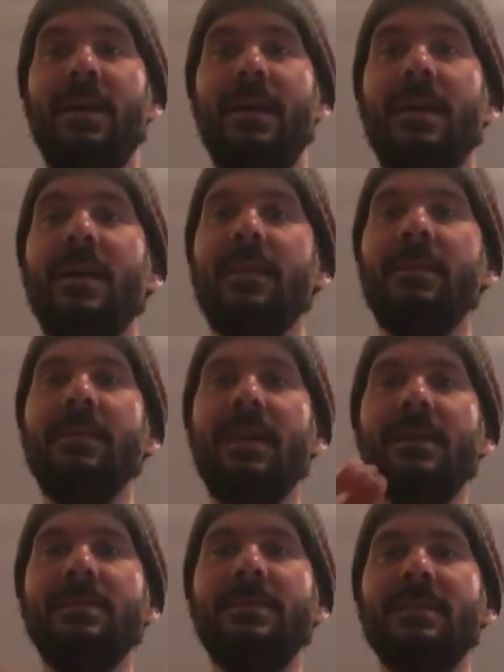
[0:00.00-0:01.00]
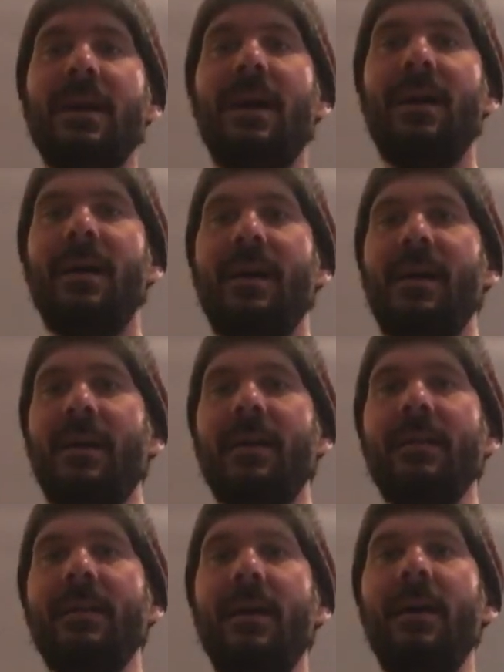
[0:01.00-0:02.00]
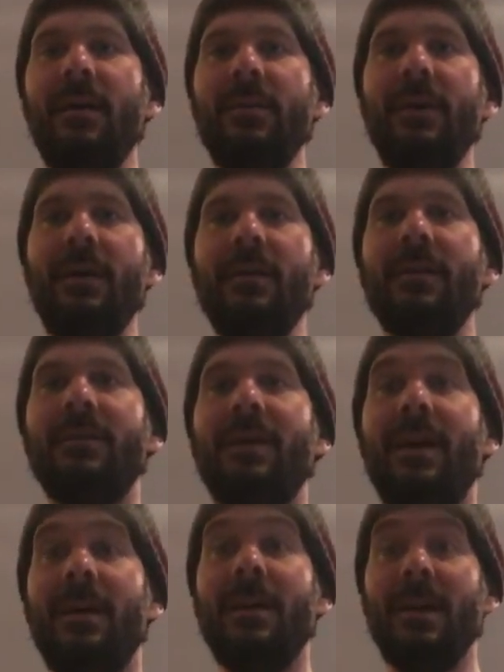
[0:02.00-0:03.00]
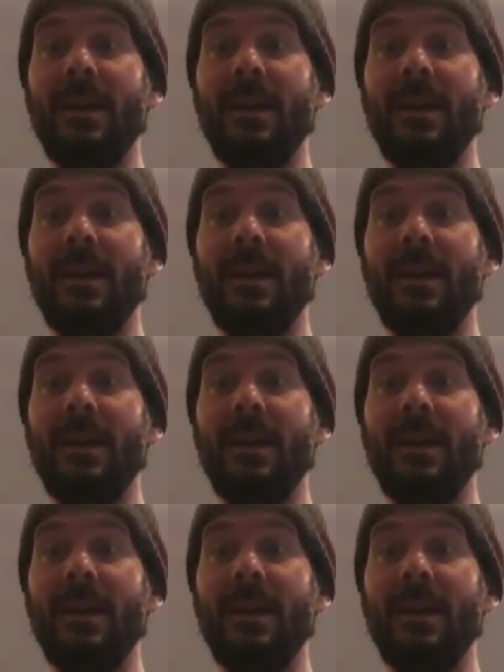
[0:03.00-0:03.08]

in the sky and on the ground.